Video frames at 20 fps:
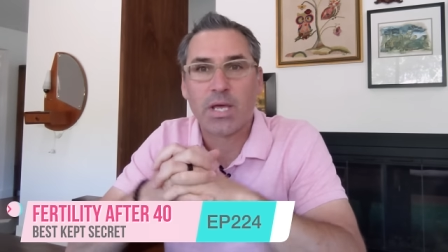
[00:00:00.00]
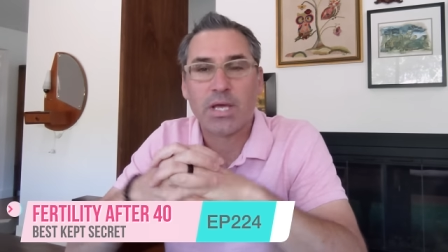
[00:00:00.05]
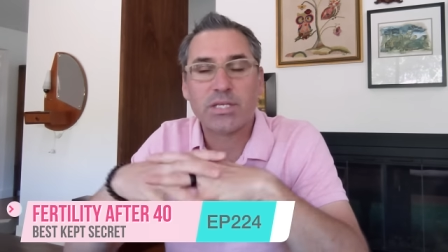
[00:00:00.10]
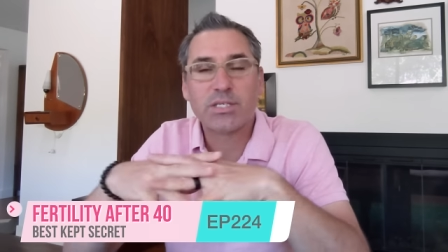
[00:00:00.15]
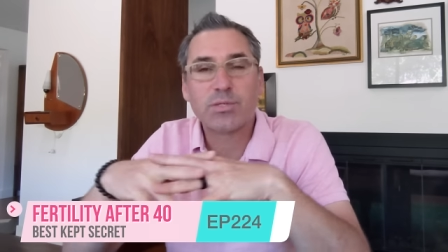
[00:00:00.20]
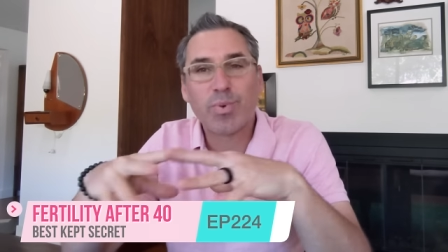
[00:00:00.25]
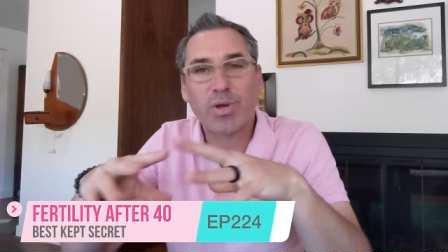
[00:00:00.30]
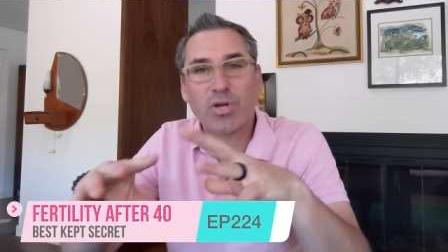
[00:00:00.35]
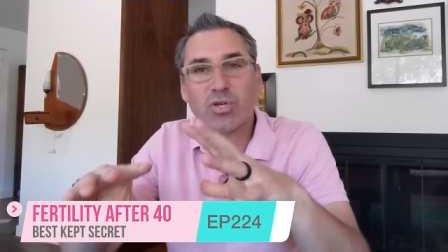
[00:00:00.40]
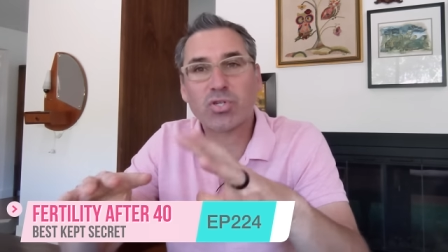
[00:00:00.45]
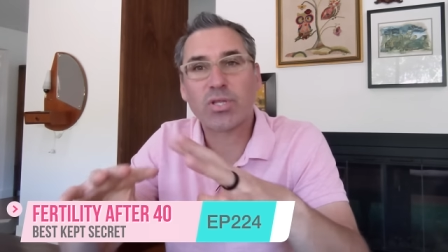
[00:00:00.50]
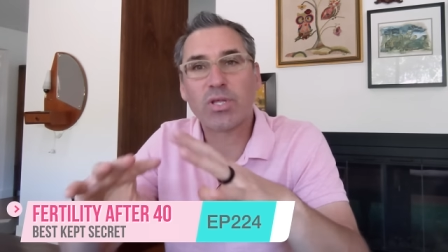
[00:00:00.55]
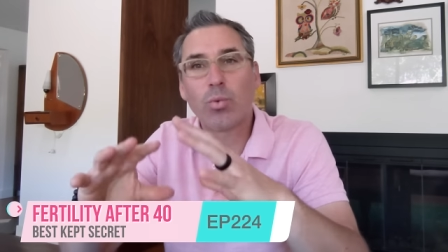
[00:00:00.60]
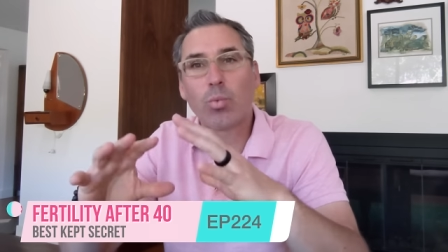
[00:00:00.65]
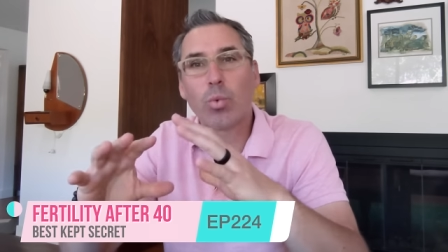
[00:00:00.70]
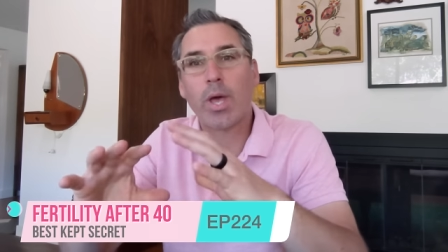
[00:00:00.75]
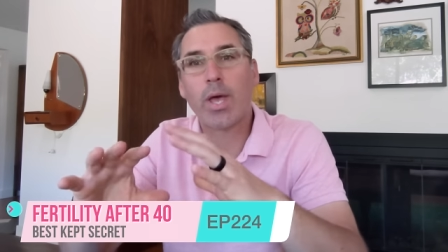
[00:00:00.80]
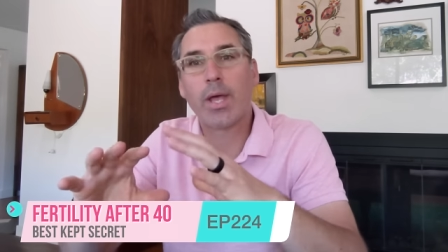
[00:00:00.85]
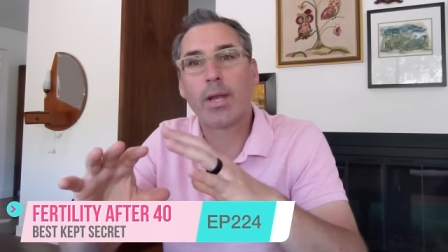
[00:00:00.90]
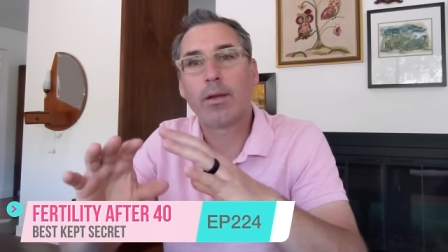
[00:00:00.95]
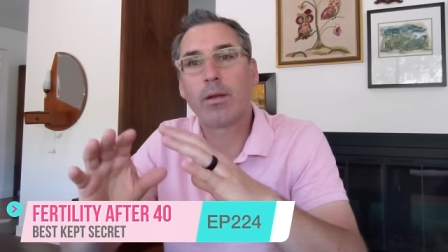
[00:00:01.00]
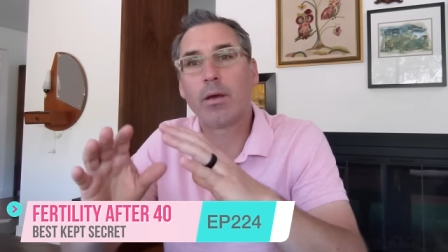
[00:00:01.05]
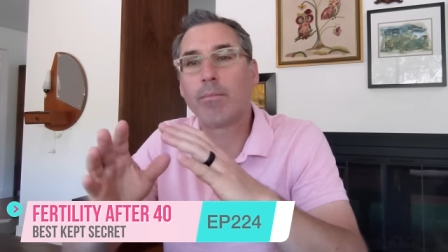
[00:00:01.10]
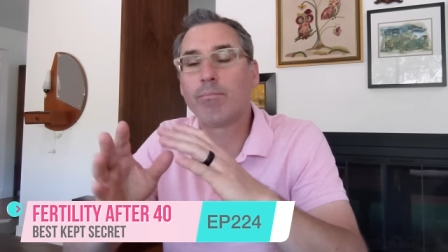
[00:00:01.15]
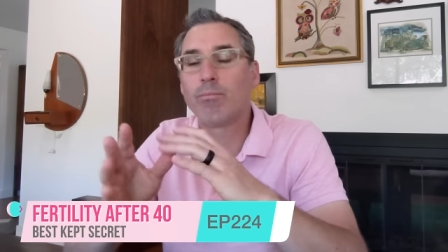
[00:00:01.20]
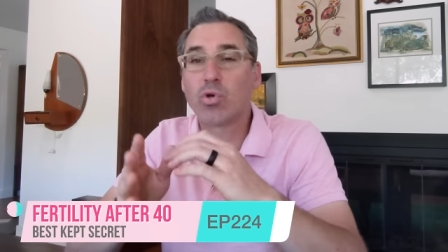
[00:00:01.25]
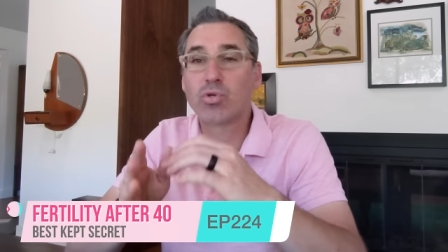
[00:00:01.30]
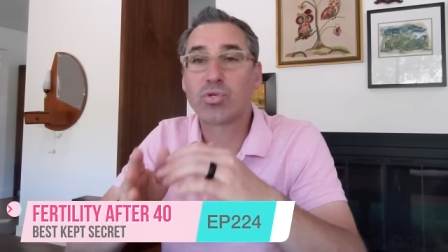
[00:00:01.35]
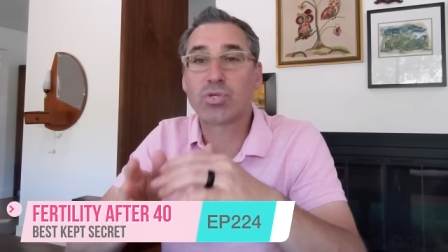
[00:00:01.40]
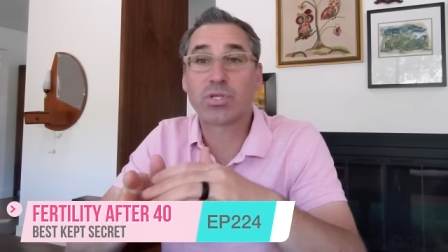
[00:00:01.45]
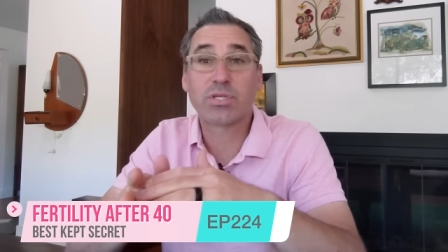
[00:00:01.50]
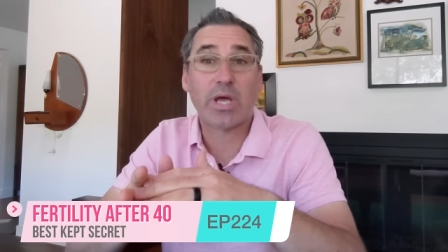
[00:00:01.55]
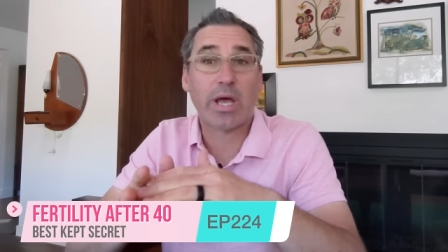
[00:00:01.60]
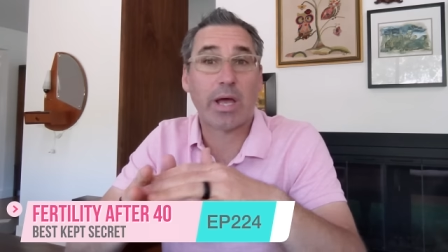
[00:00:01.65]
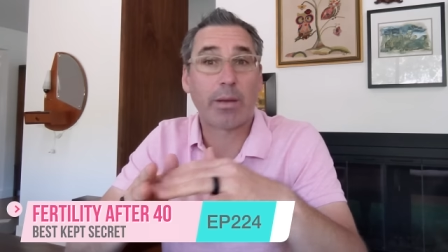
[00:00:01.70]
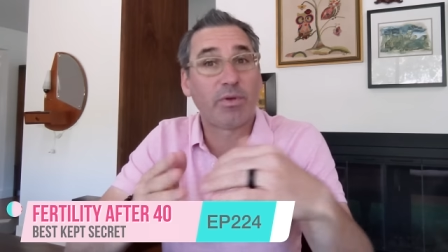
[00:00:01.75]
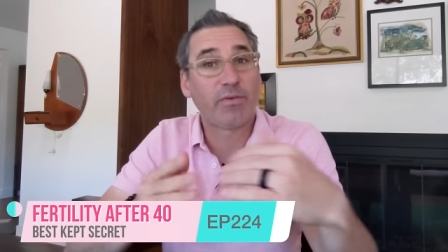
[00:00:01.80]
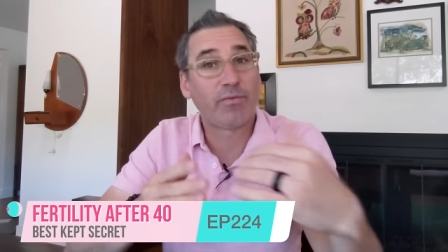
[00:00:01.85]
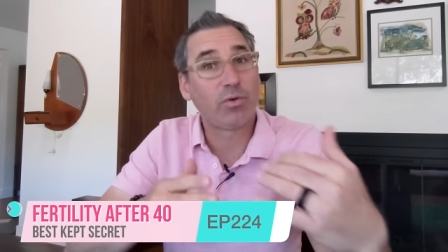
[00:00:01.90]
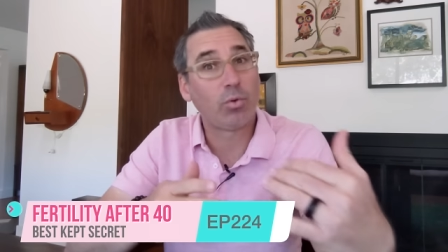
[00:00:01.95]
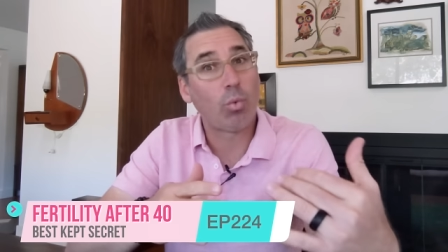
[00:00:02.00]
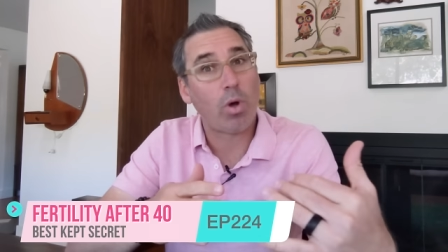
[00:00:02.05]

especially when most of the time if you